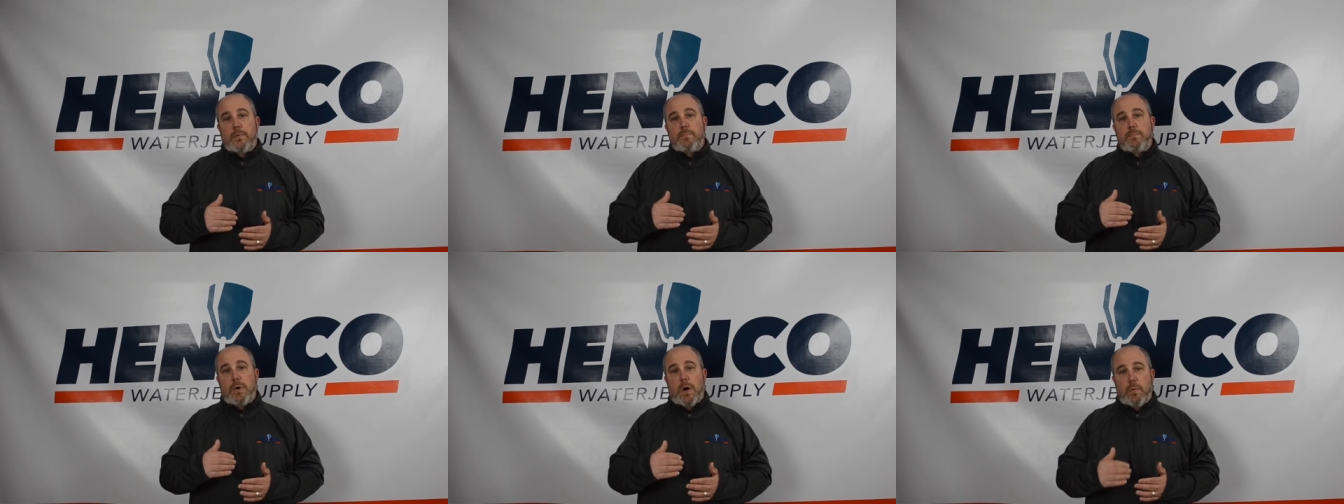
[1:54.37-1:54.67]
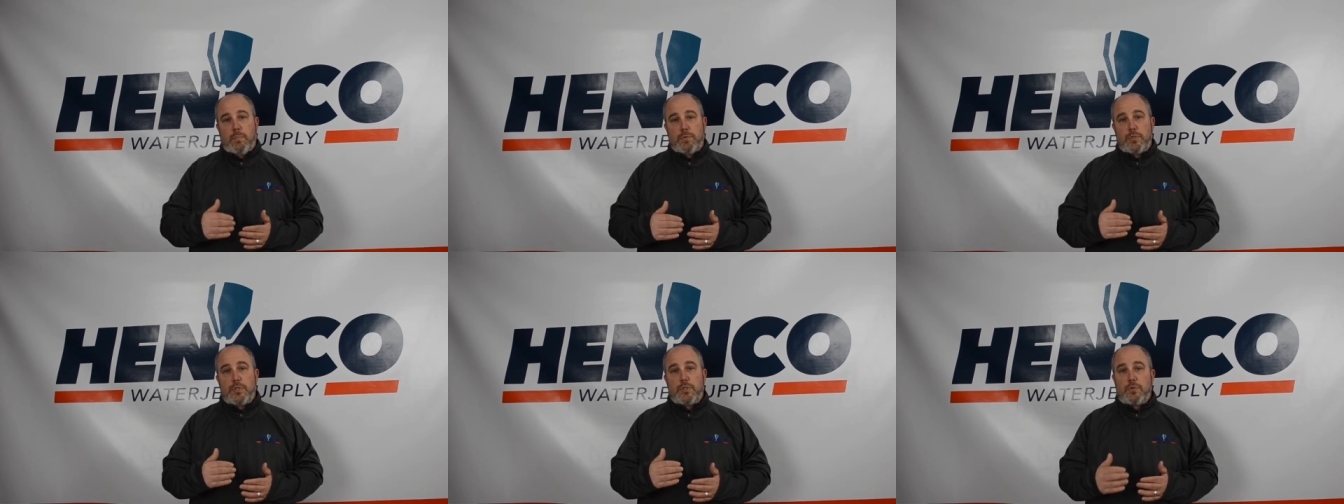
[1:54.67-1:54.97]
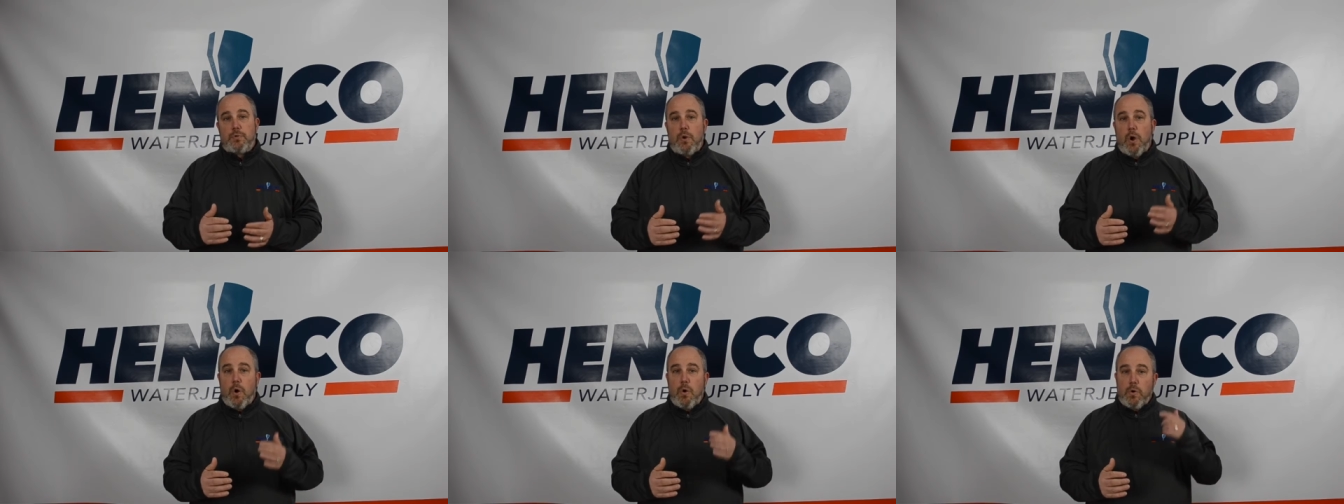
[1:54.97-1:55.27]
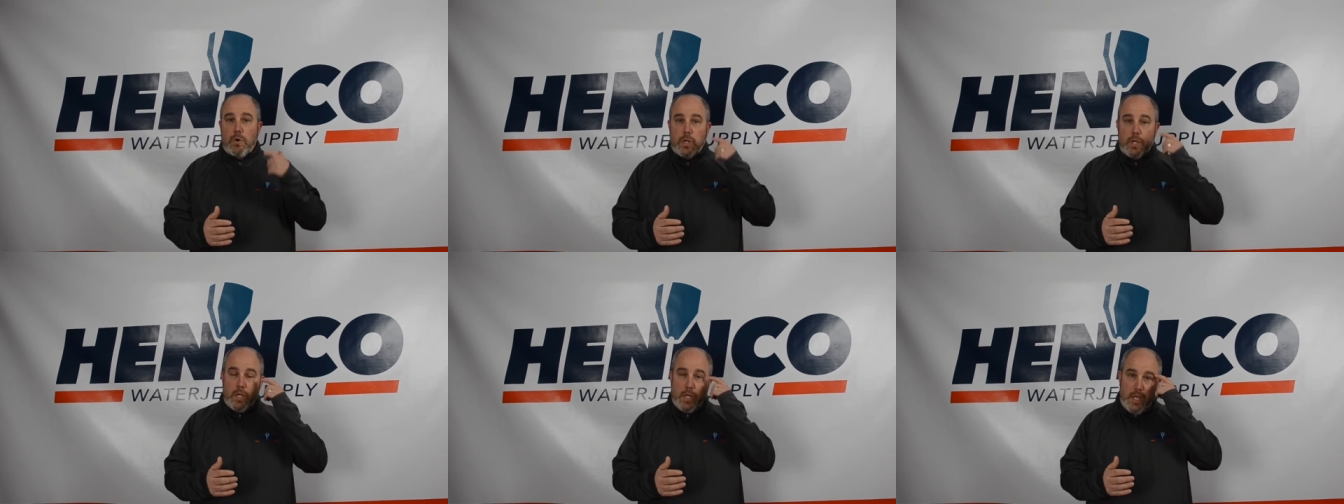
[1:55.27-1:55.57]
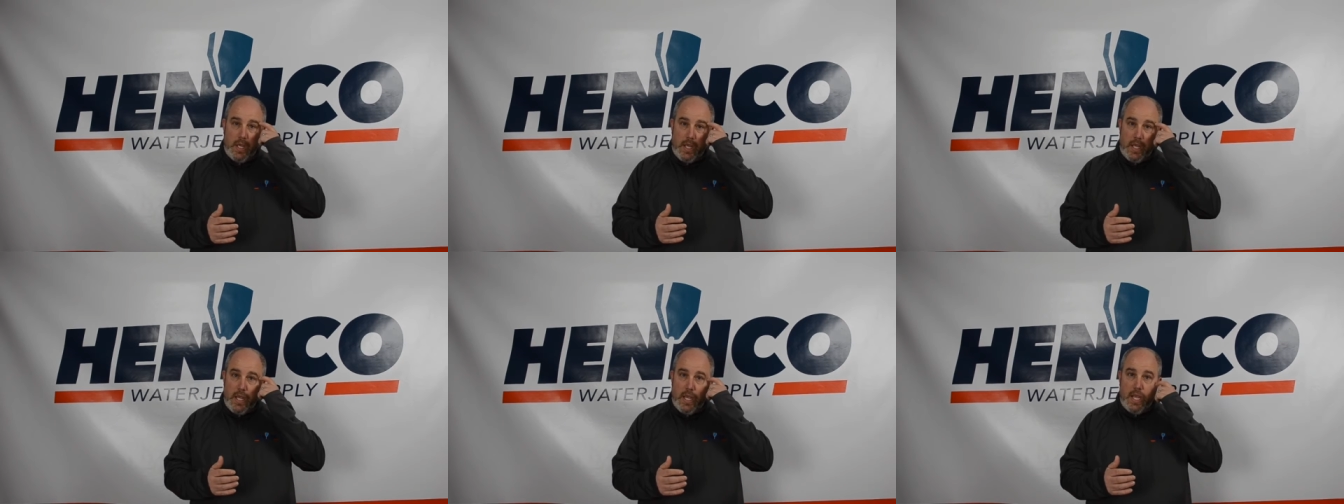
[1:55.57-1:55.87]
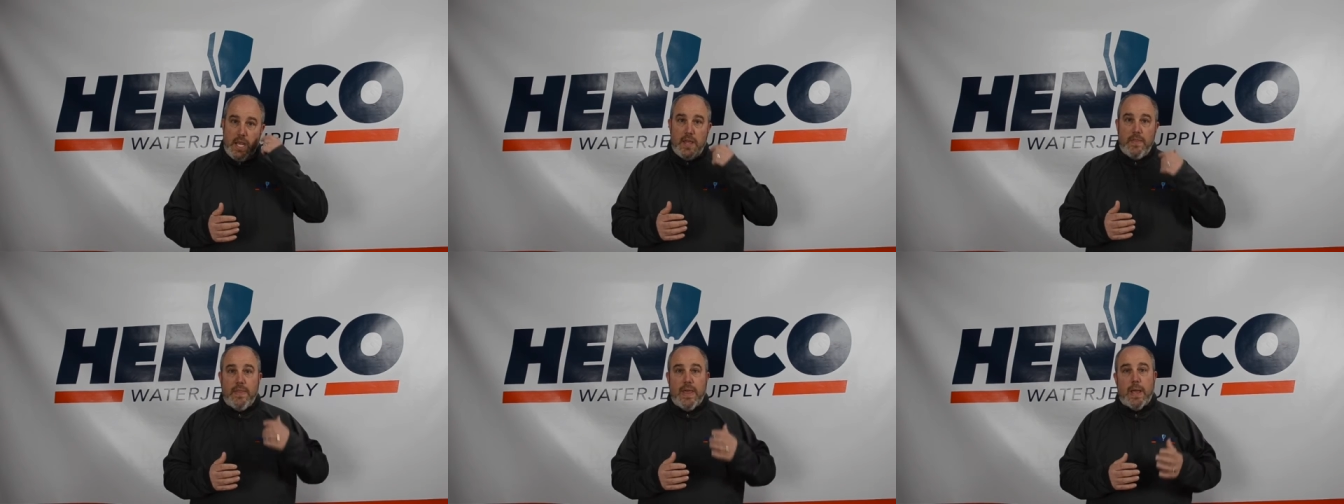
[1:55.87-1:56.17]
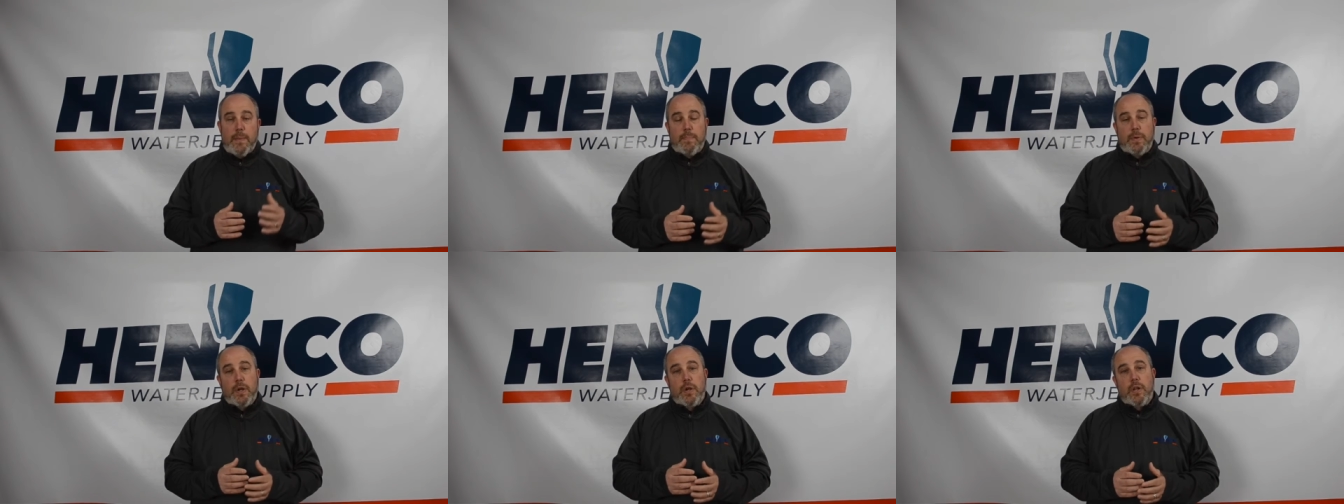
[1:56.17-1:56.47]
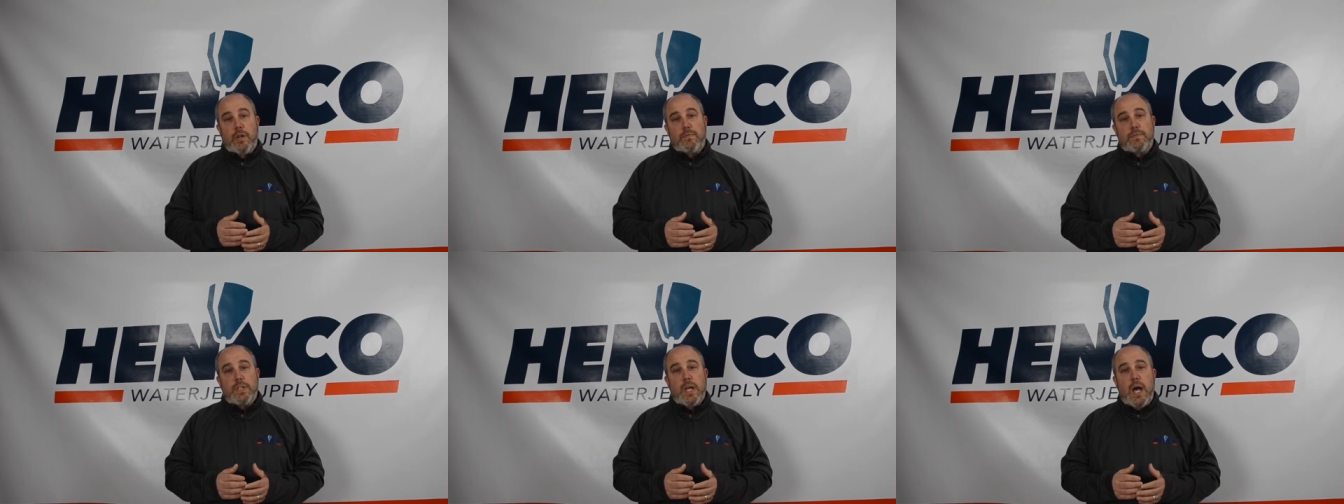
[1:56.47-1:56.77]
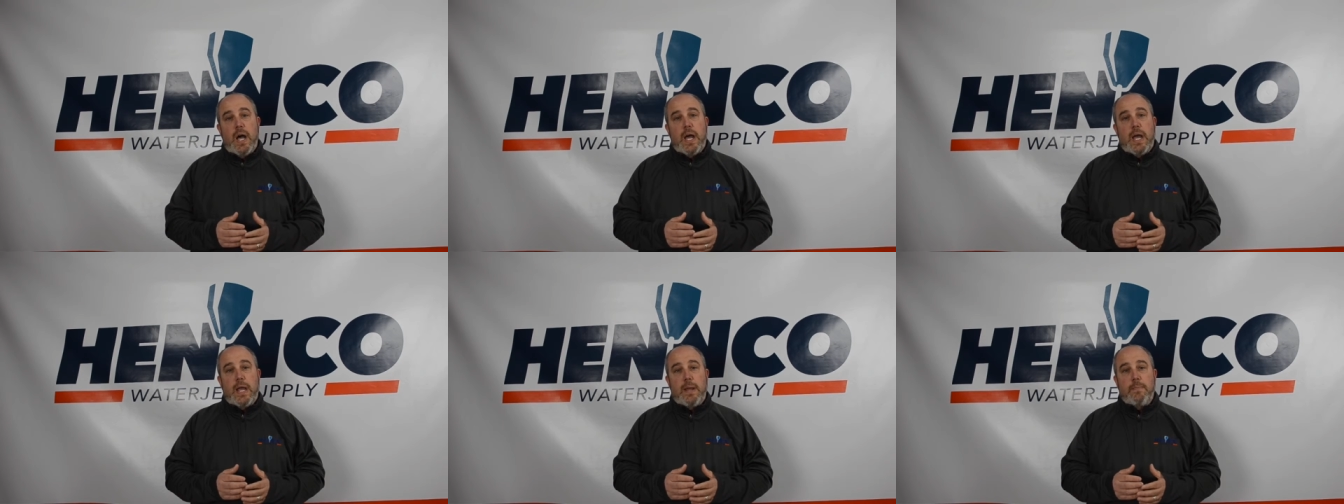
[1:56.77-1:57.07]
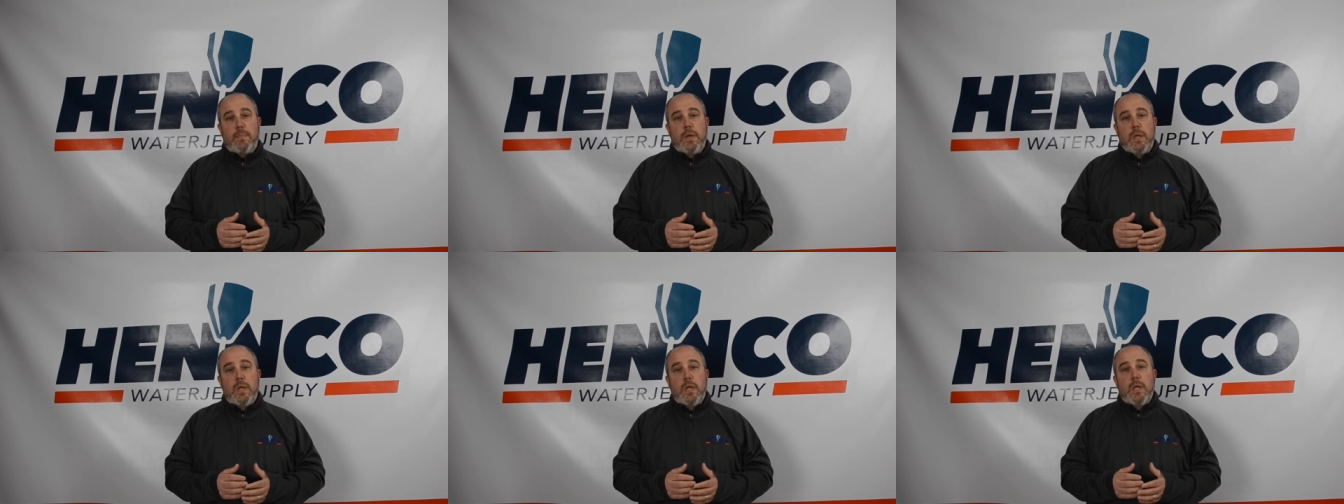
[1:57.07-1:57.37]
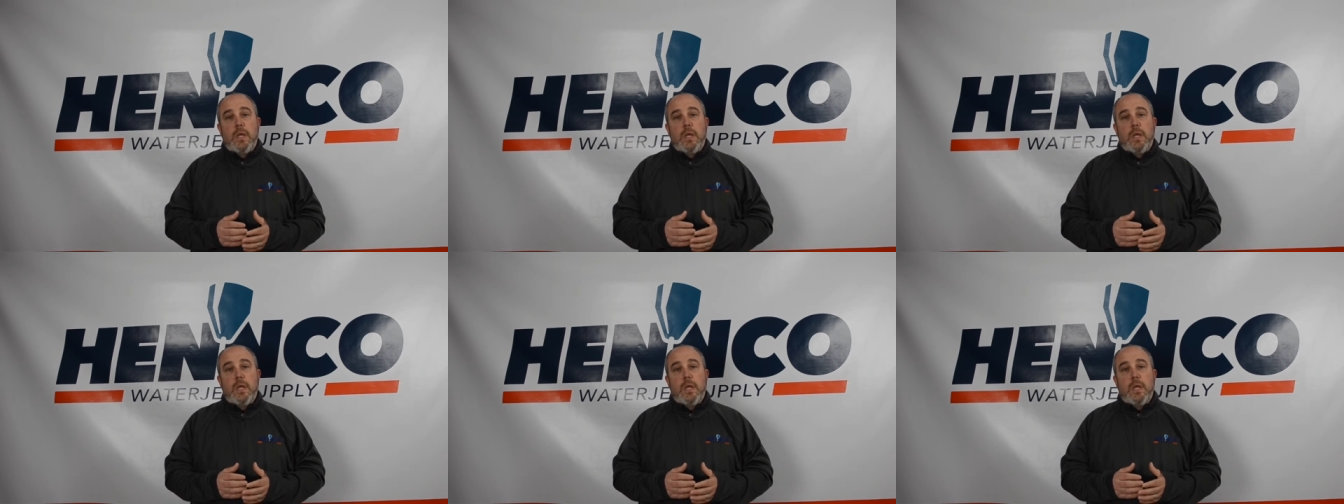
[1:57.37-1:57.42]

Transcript: pump stroke in that period of time,